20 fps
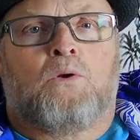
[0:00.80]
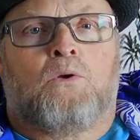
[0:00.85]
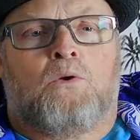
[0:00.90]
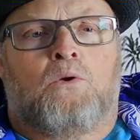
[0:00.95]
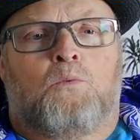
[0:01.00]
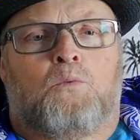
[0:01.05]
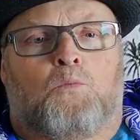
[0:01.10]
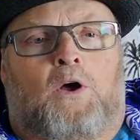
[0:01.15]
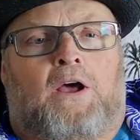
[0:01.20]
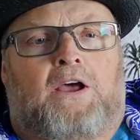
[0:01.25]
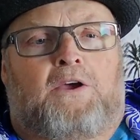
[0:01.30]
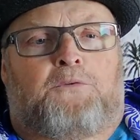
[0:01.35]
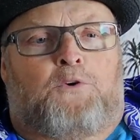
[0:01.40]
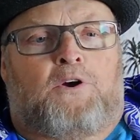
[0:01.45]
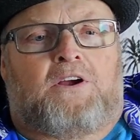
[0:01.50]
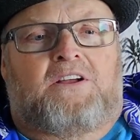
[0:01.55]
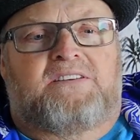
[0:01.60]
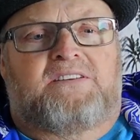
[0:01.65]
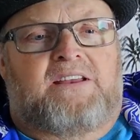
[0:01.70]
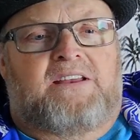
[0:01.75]
Well, hey
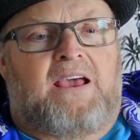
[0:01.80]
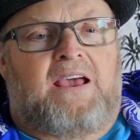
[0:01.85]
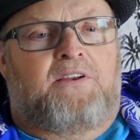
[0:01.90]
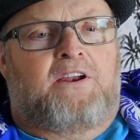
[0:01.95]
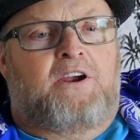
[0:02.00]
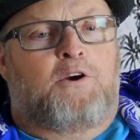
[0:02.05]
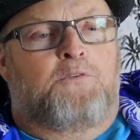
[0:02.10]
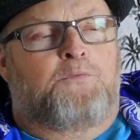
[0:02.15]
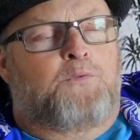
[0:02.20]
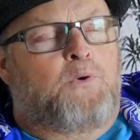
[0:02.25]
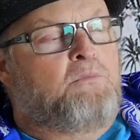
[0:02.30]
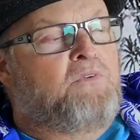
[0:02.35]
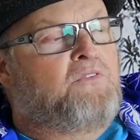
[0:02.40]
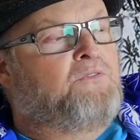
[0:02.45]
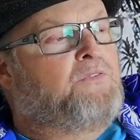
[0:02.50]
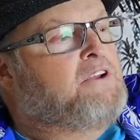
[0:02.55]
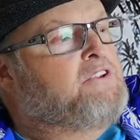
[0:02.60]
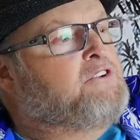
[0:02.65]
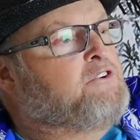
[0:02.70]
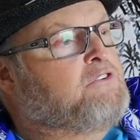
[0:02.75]
friends, David here from
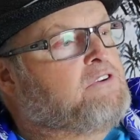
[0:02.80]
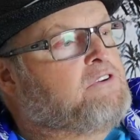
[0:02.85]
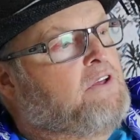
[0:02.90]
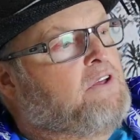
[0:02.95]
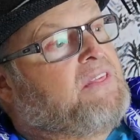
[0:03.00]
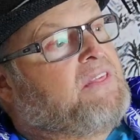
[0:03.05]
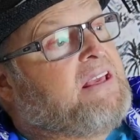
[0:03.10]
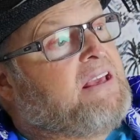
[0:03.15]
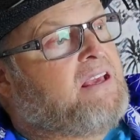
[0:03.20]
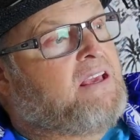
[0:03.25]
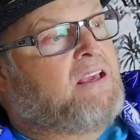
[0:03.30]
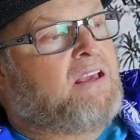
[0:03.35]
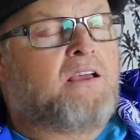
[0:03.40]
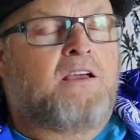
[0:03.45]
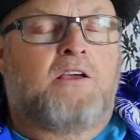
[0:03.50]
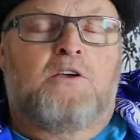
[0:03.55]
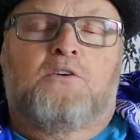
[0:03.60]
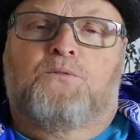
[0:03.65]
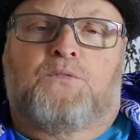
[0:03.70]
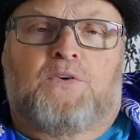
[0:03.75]
Adventures of the
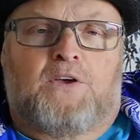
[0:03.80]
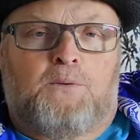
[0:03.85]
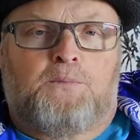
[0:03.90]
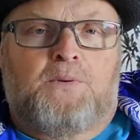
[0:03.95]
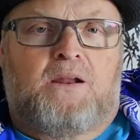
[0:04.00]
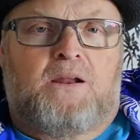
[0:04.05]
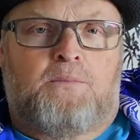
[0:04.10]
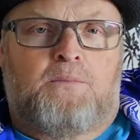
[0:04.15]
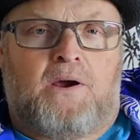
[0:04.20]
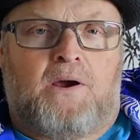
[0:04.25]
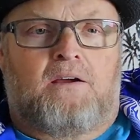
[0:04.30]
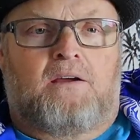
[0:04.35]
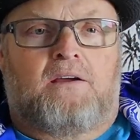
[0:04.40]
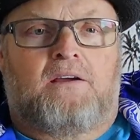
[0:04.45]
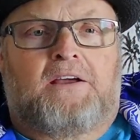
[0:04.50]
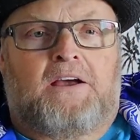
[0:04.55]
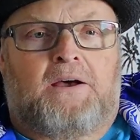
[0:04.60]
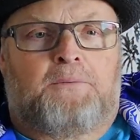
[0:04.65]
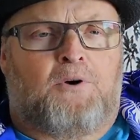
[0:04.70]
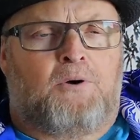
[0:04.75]
Philippine American
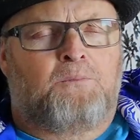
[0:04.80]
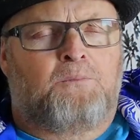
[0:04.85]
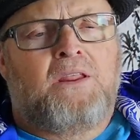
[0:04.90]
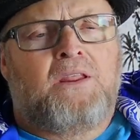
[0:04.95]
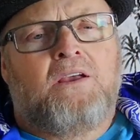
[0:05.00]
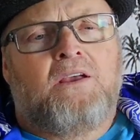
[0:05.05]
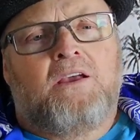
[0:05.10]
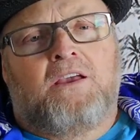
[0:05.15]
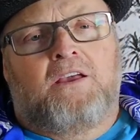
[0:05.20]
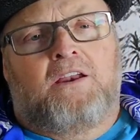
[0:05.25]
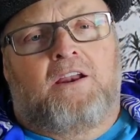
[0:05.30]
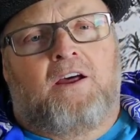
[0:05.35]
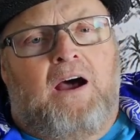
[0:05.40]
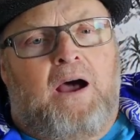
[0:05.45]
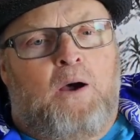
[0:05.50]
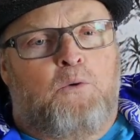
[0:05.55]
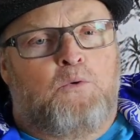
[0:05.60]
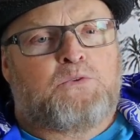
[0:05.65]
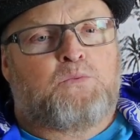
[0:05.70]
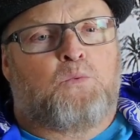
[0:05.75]
Couple. You know, I
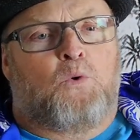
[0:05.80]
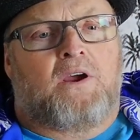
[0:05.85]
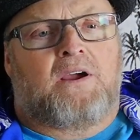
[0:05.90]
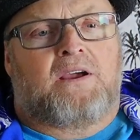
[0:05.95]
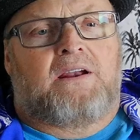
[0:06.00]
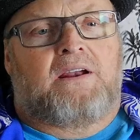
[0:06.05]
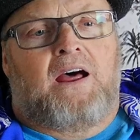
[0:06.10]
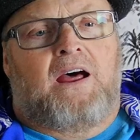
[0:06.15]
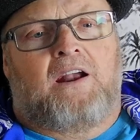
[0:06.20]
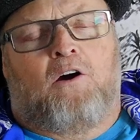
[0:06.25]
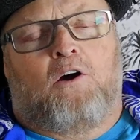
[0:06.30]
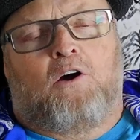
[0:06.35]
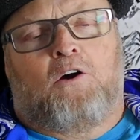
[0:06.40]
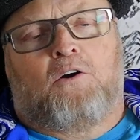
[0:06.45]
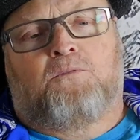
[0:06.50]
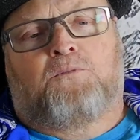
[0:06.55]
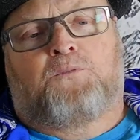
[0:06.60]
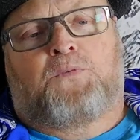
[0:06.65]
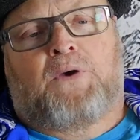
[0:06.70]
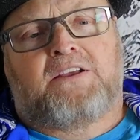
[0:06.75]
was working on our
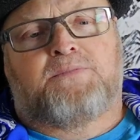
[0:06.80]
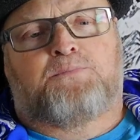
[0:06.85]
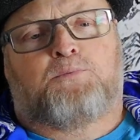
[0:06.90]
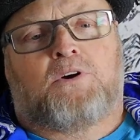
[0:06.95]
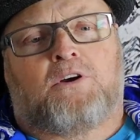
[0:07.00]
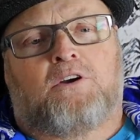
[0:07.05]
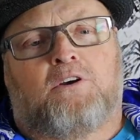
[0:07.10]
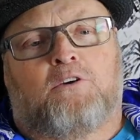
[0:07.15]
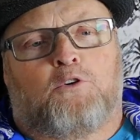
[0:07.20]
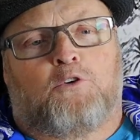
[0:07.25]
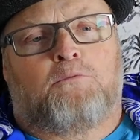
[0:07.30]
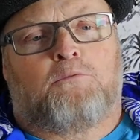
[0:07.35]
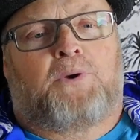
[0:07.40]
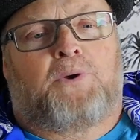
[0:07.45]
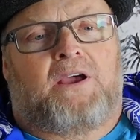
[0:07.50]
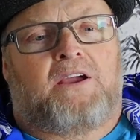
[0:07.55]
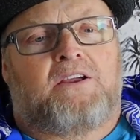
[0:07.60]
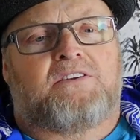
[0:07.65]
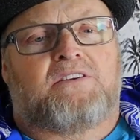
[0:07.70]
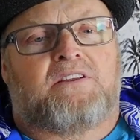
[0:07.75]
Facebook group
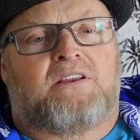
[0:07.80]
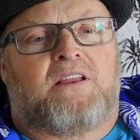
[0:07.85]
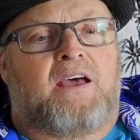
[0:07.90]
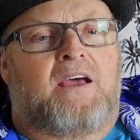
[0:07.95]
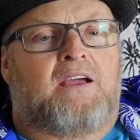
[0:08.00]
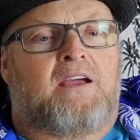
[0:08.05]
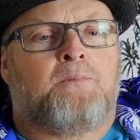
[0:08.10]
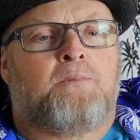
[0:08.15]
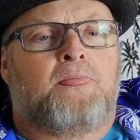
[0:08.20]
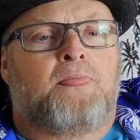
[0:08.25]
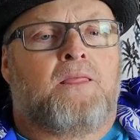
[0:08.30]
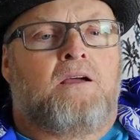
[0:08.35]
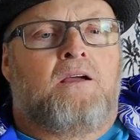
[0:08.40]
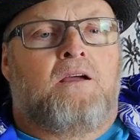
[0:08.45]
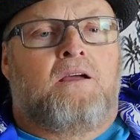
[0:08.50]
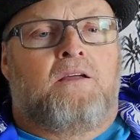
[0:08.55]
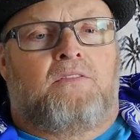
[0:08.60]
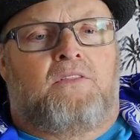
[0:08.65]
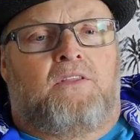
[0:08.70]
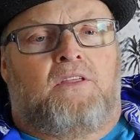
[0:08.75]
page today,
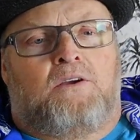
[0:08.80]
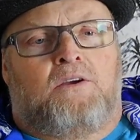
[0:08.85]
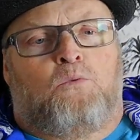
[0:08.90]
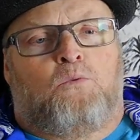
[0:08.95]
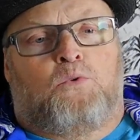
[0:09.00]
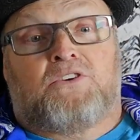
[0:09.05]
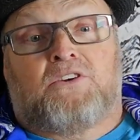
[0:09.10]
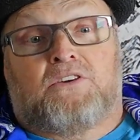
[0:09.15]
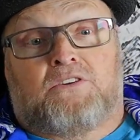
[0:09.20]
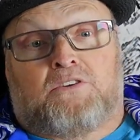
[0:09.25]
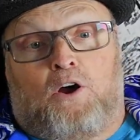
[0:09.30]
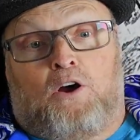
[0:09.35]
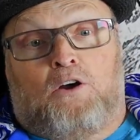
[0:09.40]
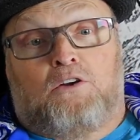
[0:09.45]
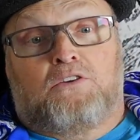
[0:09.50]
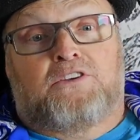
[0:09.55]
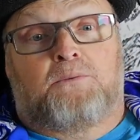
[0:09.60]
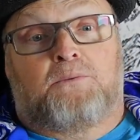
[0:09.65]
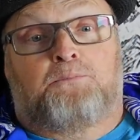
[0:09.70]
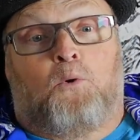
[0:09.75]
which is called
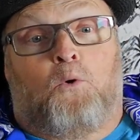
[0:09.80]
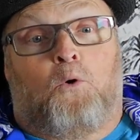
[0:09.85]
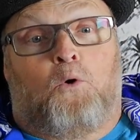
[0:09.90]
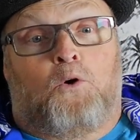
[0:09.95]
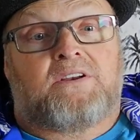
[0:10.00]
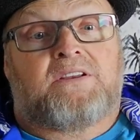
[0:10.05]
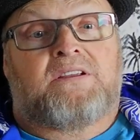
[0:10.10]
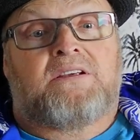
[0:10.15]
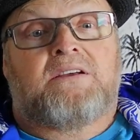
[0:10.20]
Support.